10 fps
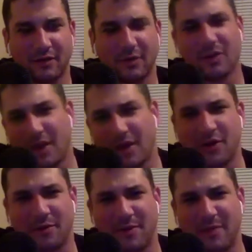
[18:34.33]
Well, I don't
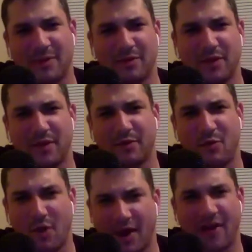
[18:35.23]
know. Maybe they would
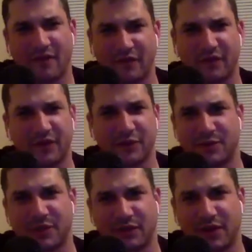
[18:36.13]
want to have a very
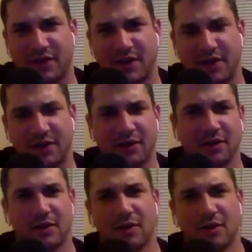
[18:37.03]
specific identity,